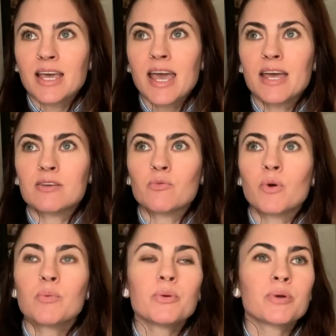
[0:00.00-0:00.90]
And
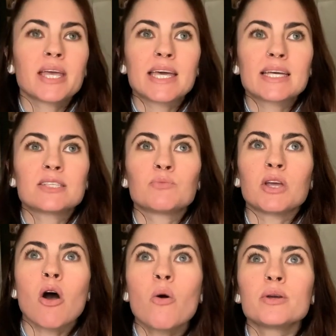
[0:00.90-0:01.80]
when we were kids,
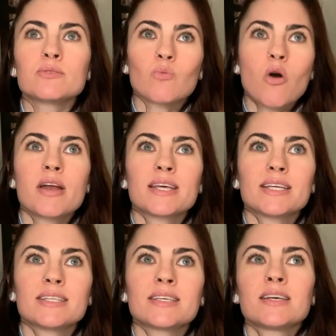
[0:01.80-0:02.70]
we always
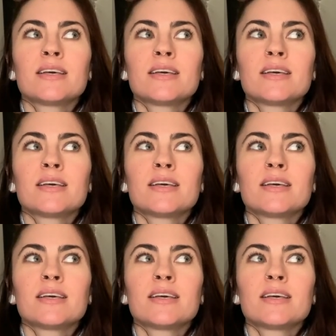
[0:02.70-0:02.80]
wanted